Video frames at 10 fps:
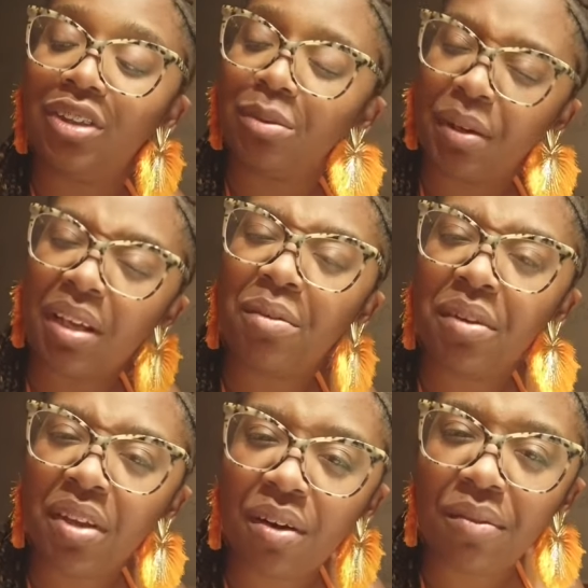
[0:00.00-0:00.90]
Check back in
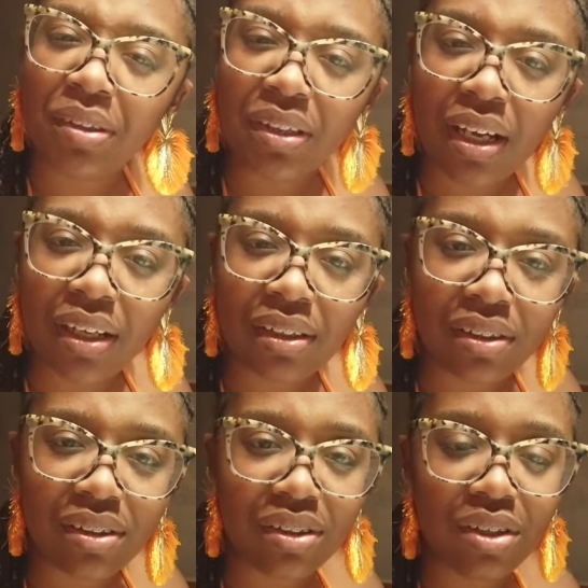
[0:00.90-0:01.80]
with y'all once I
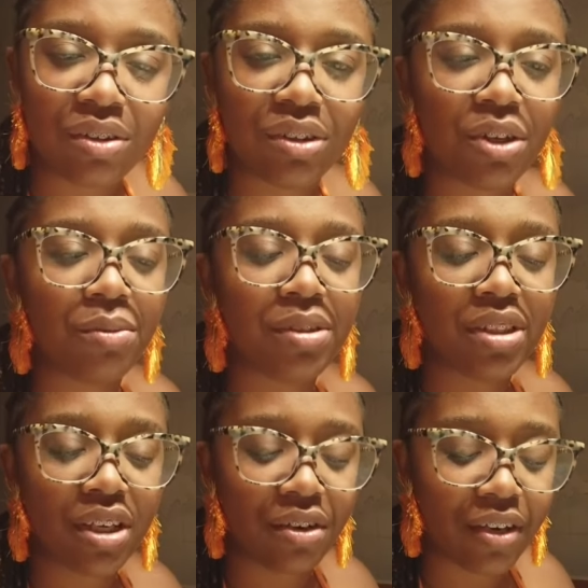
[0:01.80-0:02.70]
go scope the
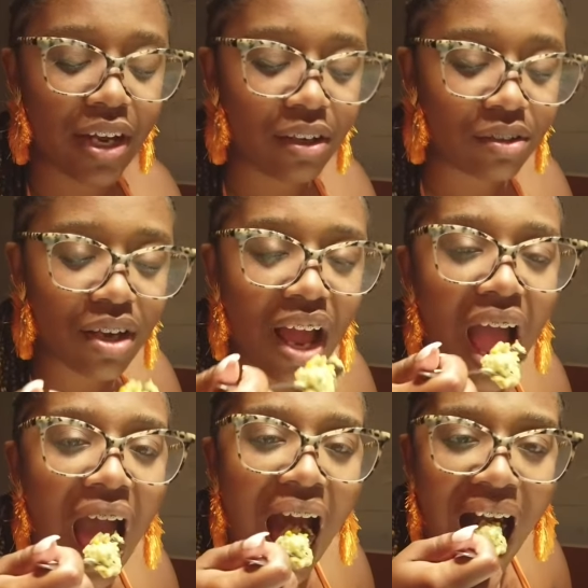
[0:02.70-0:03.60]
scenery
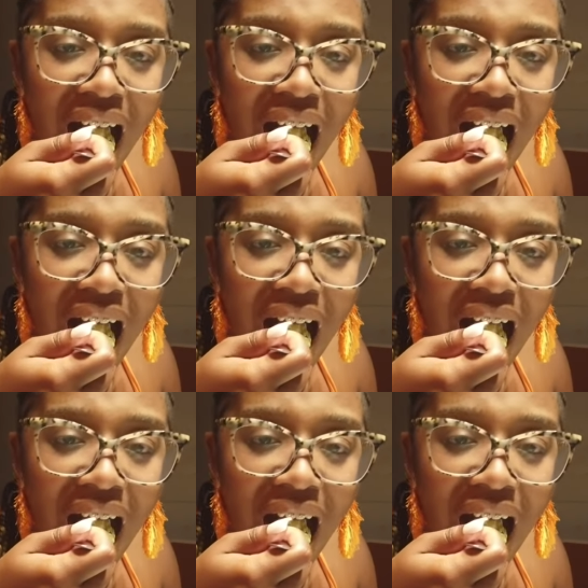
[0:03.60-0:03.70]
out.